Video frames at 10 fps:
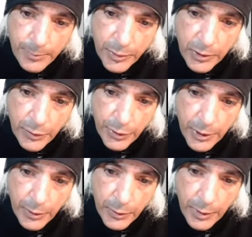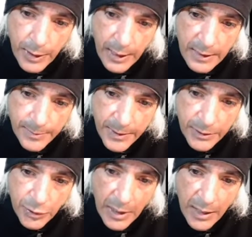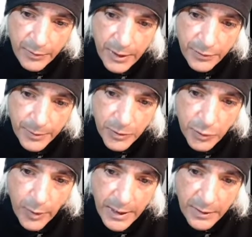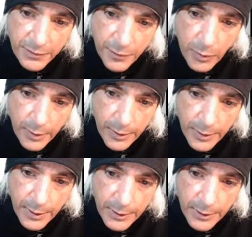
Pluto has been traveling from 24